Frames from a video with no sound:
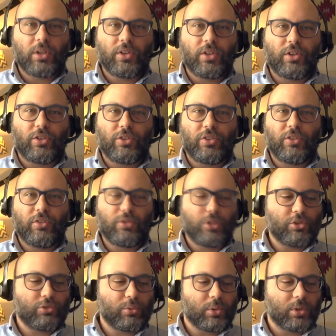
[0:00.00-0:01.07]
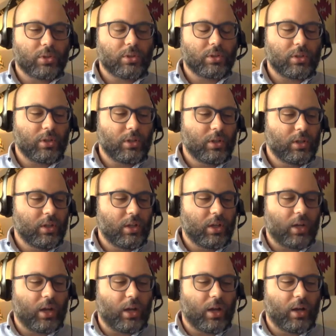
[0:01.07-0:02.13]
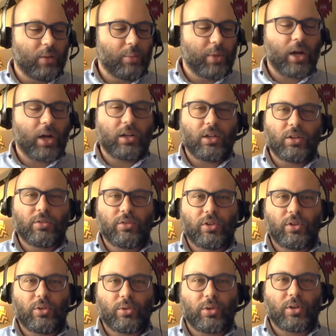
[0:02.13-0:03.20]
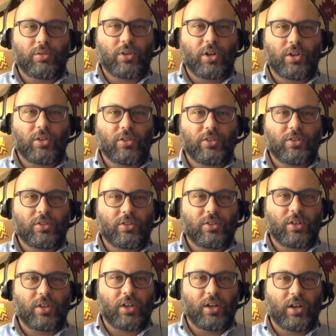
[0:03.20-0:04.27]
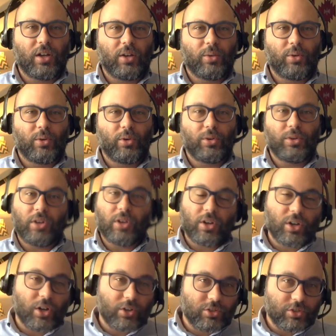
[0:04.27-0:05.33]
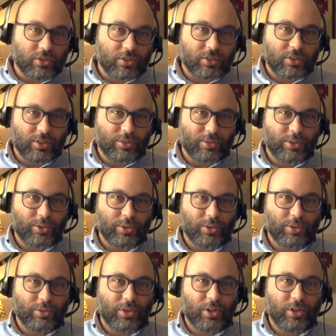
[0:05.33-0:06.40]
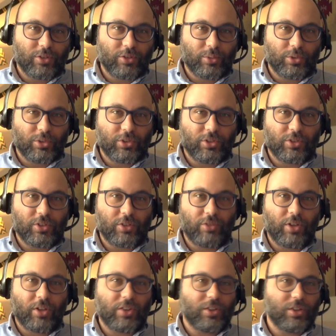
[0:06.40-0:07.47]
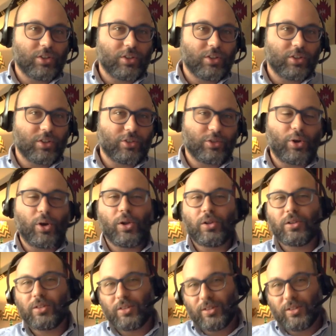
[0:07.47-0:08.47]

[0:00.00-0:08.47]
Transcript: there's the virtual body of the coronavirus, or the unconscious of the coronavirus, which is affecting us all